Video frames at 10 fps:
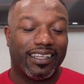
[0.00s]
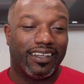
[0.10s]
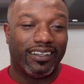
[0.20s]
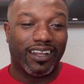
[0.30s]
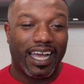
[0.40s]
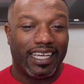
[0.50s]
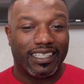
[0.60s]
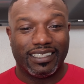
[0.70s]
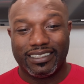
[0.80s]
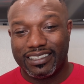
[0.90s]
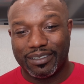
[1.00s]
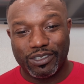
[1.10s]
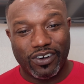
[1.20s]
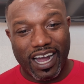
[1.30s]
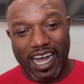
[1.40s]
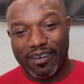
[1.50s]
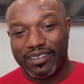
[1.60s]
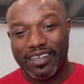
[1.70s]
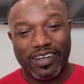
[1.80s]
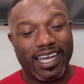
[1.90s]
like, subscribe,
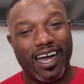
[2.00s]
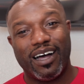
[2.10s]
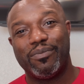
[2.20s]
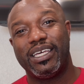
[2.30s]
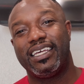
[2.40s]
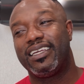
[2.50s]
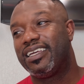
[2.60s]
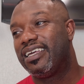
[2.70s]
leave a comment.